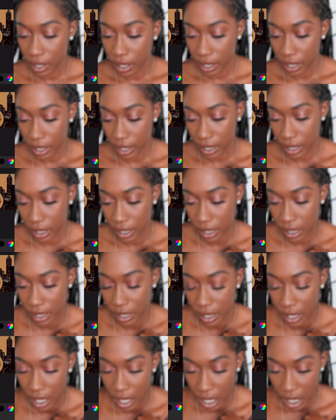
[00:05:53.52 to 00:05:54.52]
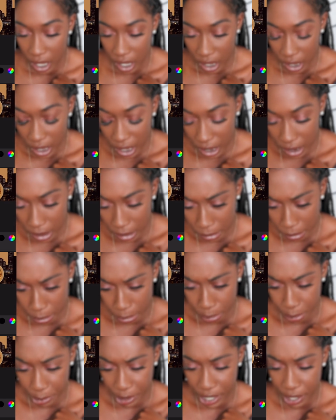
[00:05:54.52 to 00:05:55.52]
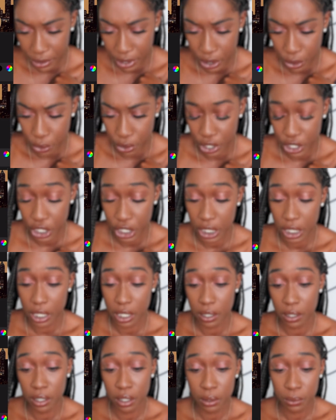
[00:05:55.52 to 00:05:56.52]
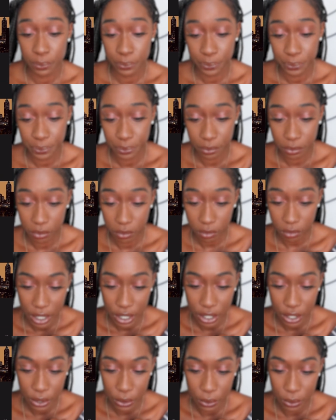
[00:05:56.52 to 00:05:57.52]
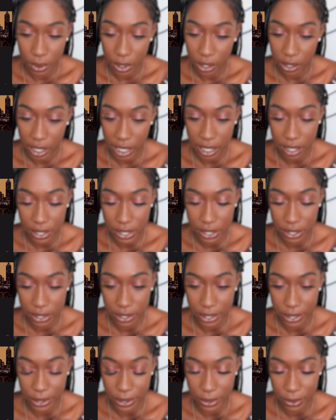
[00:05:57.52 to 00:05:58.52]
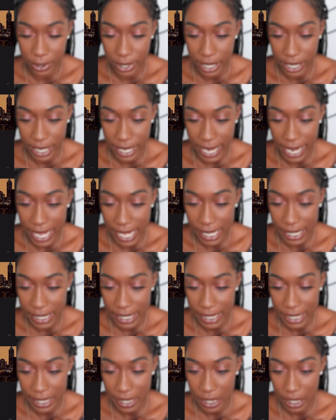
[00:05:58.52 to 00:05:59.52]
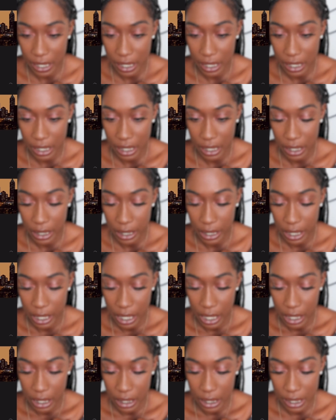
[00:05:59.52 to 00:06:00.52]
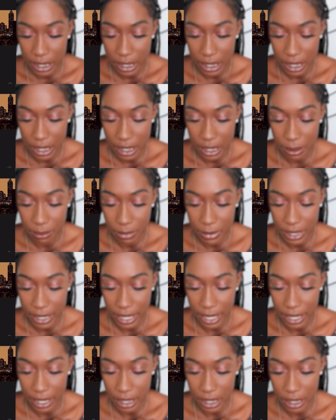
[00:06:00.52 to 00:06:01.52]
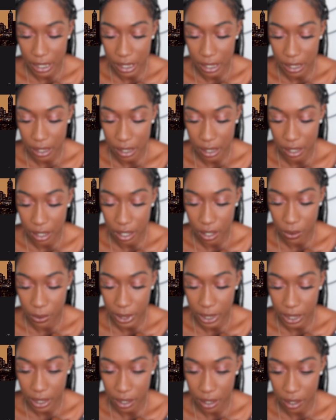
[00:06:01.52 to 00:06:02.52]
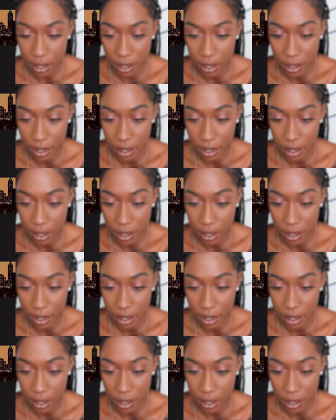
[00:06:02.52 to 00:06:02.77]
this kind of browny orangey color. Cute. Okay, so next let's get some text going.